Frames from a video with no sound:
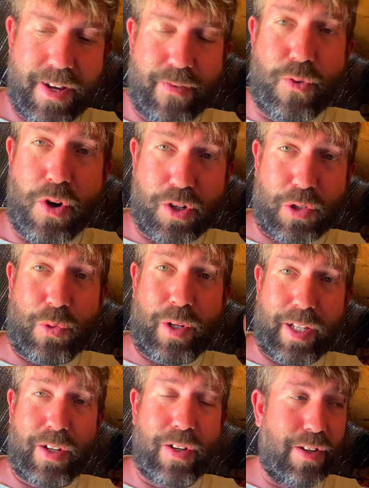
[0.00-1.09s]
Works really
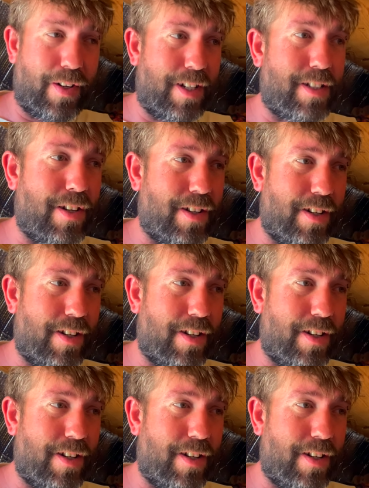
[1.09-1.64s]
good on these hot